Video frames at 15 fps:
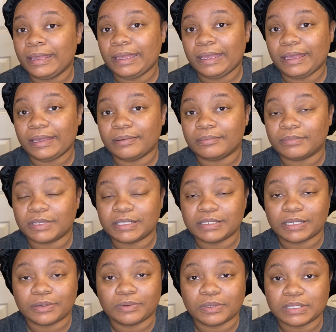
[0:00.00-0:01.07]
and
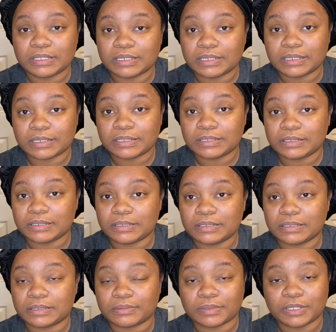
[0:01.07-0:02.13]
continue listening to
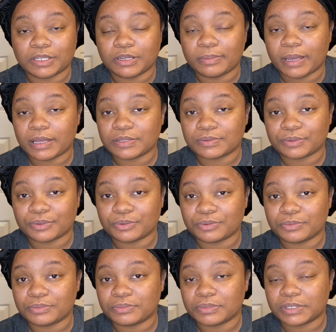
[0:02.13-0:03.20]
some clubhouse
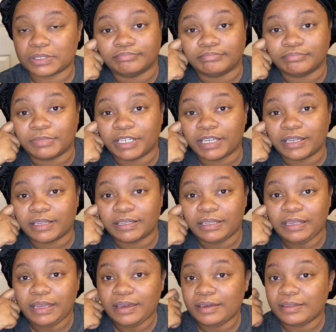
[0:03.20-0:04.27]
rooms. But
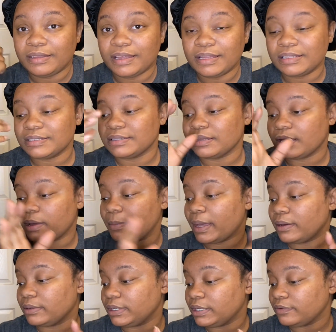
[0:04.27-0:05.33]
yeah, that's
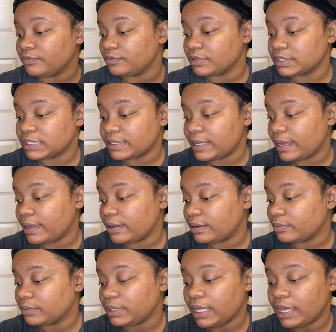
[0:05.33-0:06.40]
about it for today. I
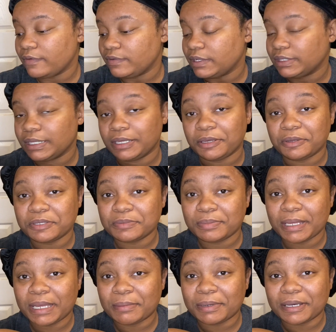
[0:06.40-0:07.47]
don't really have anything else
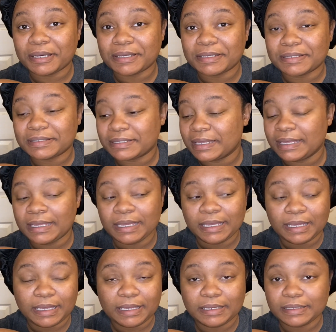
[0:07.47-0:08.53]
planned because
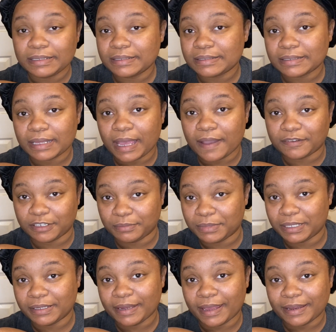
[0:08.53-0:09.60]
it is after
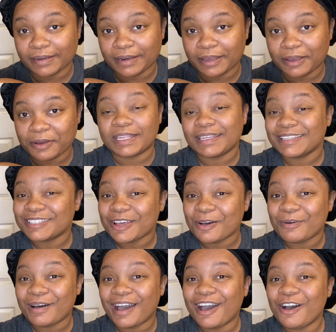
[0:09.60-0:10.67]
midnight now
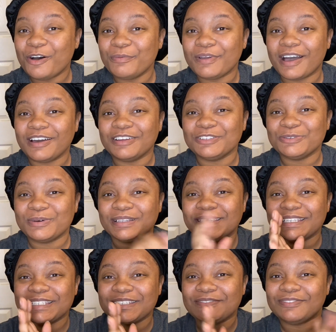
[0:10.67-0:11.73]
so i hope y'all enjoyed
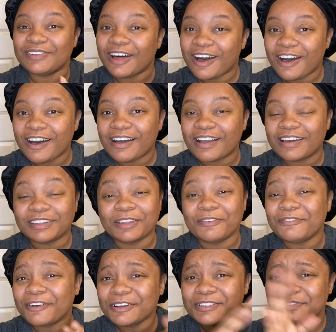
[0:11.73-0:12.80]
this vlog the
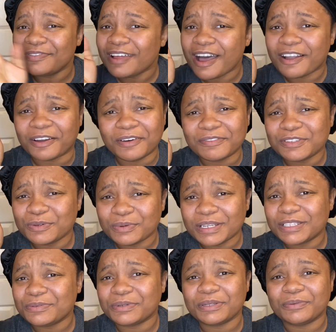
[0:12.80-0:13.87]
first vlog of
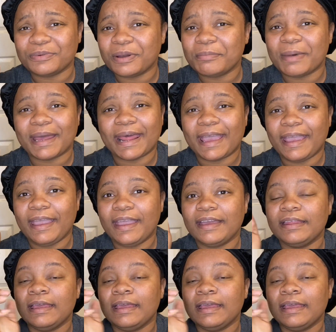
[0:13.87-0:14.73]
2021 might i add